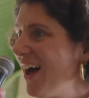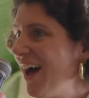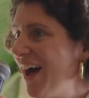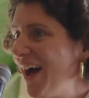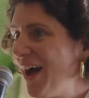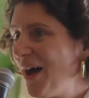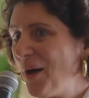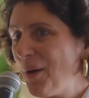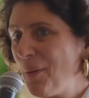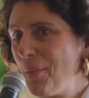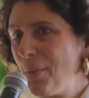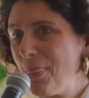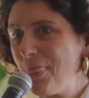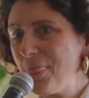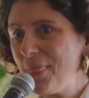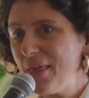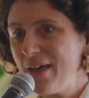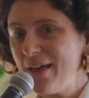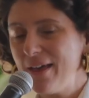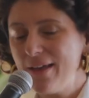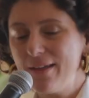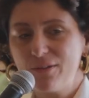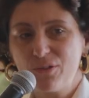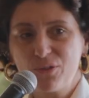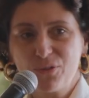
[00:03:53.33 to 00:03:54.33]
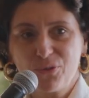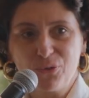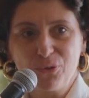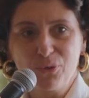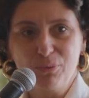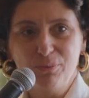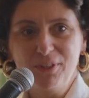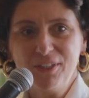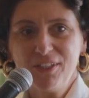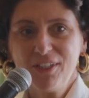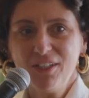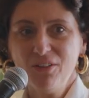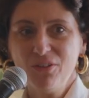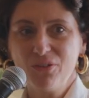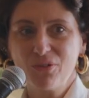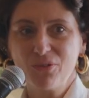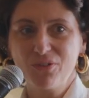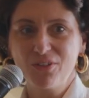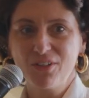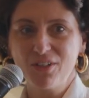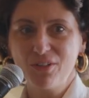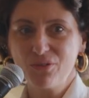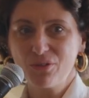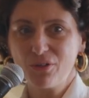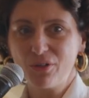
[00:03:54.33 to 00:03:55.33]
And so being in the
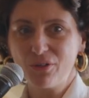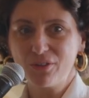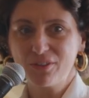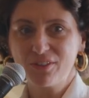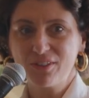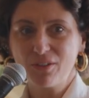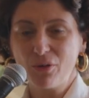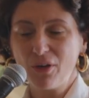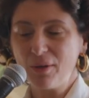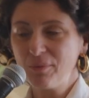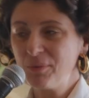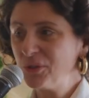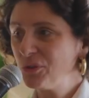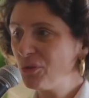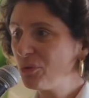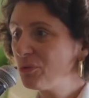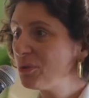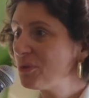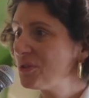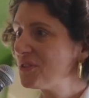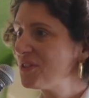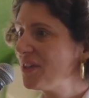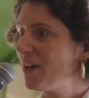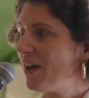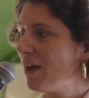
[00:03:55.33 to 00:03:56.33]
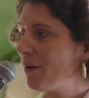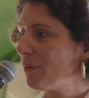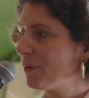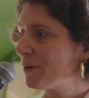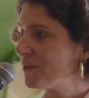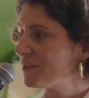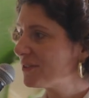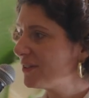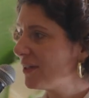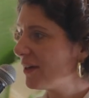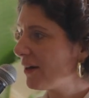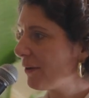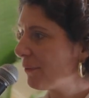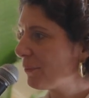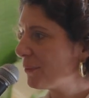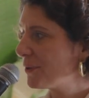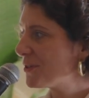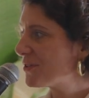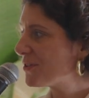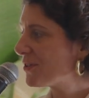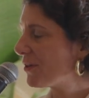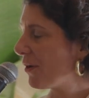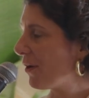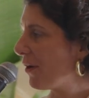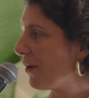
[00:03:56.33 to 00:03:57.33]
desert, I mean, obviously I was there
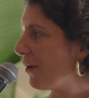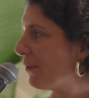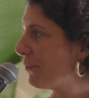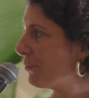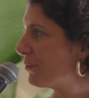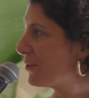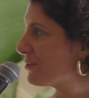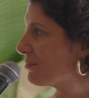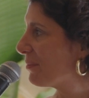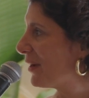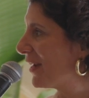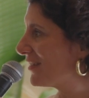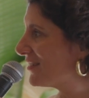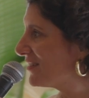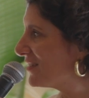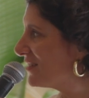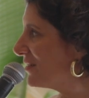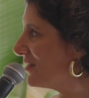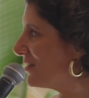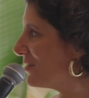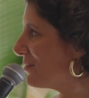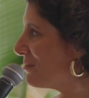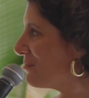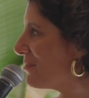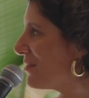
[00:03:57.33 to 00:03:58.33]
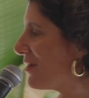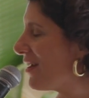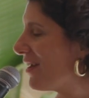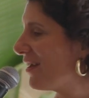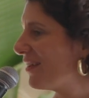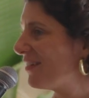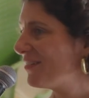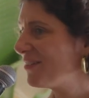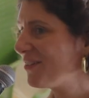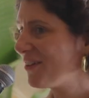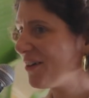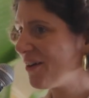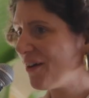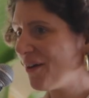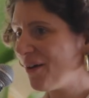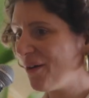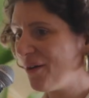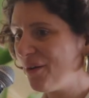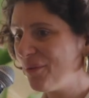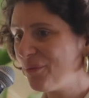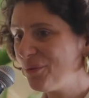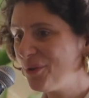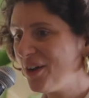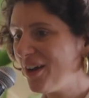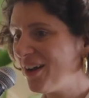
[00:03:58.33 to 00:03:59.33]
with my team, and
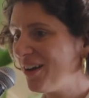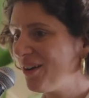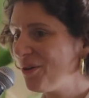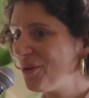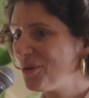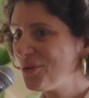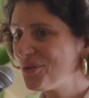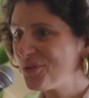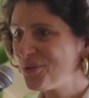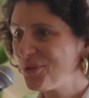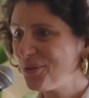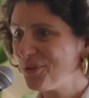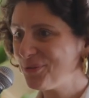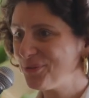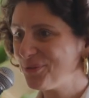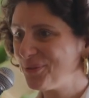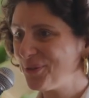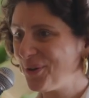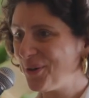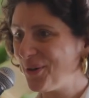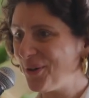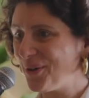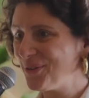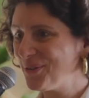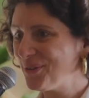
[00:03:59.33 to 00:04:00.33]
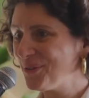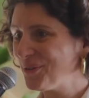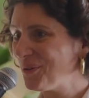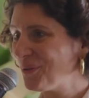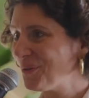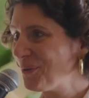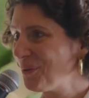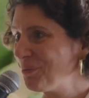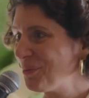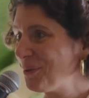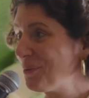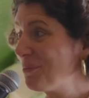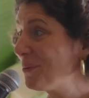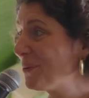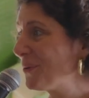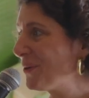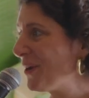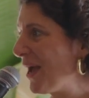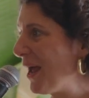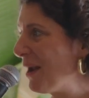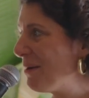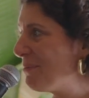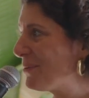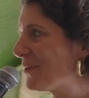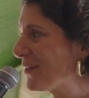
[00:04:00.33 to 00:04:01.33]
we had lots of people
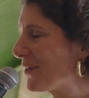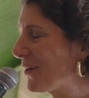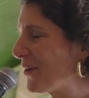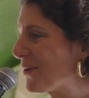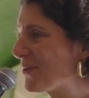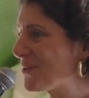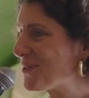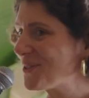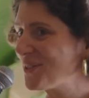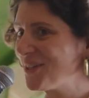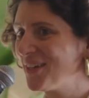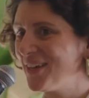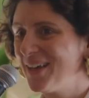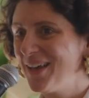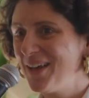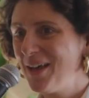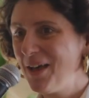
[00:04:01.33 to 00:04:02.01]
helping us.